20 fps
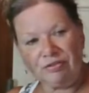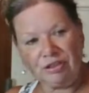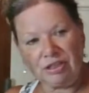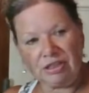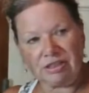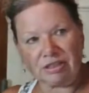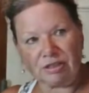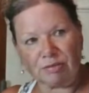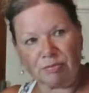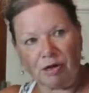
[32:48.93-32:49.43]
If you
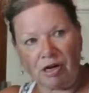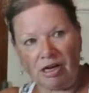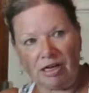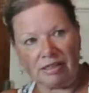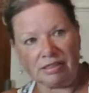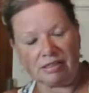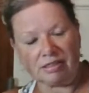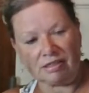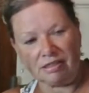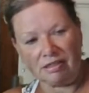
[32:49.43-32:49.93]
get
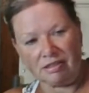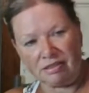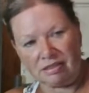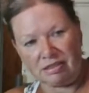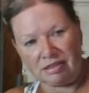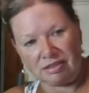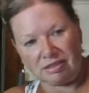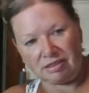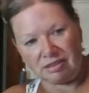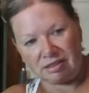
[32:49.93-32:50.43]
spots that
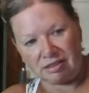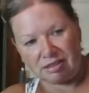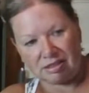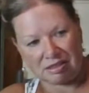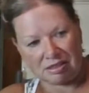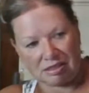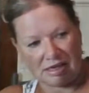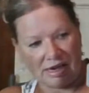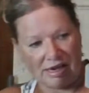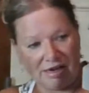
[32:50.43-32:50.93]
it didn't
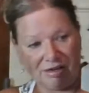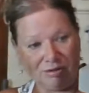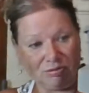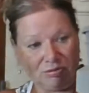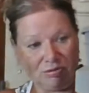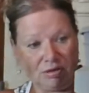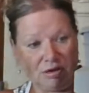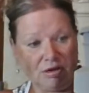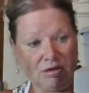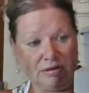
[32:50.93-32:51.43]
stick
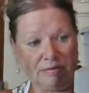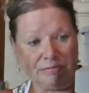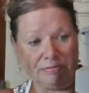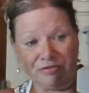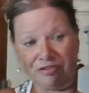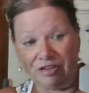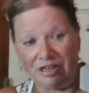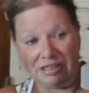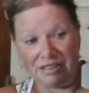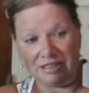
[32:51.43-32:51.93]
down, all
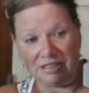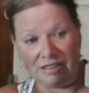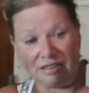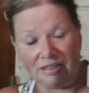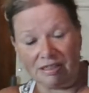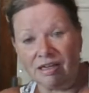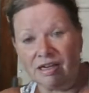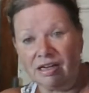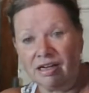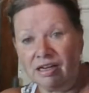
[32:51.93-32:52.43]
I'm
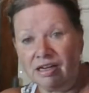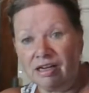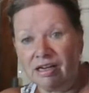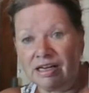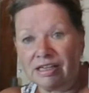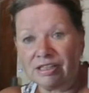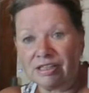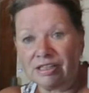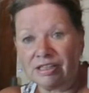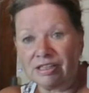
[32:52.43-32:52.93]
finding,
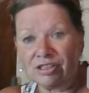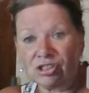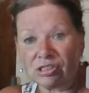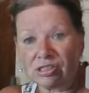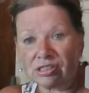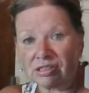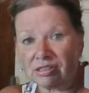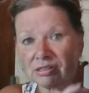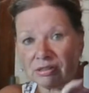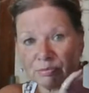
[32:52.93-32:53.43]
I
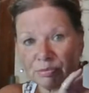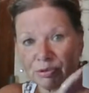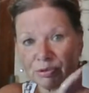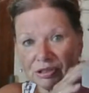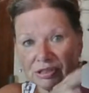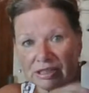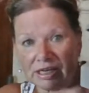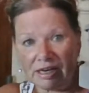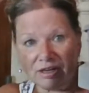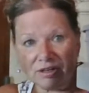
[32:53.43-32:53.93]
just
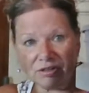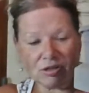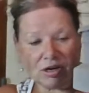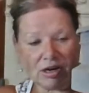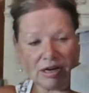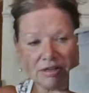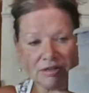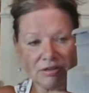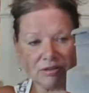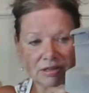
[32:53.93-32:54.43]
put the
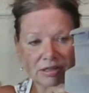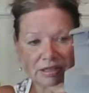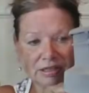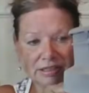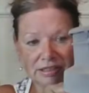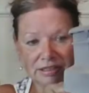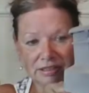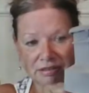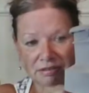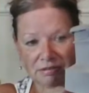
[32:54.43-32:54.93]
hairdryer on
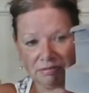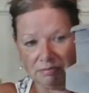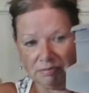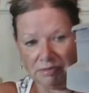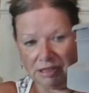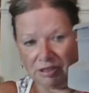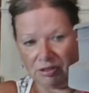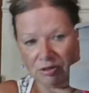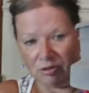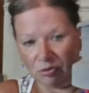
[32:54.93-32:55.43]
it
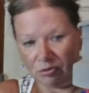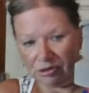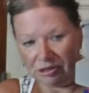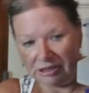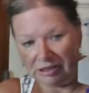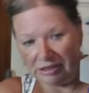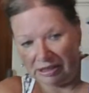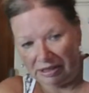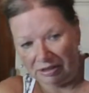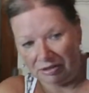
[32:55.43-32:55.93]
and hold
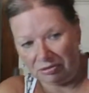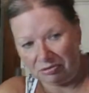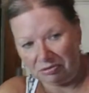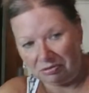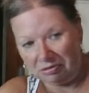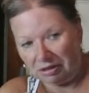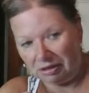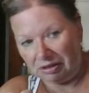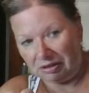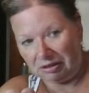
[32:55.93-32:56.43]
it
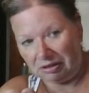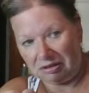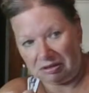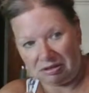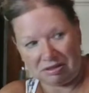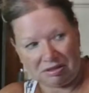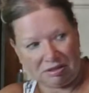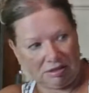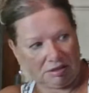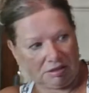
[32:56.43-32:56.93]
down and
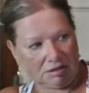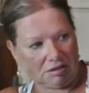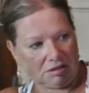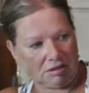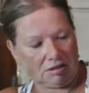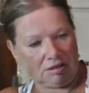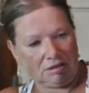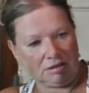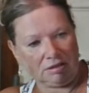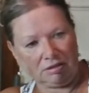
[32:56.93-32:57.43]
it
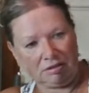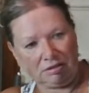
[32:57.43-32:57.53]
sticks.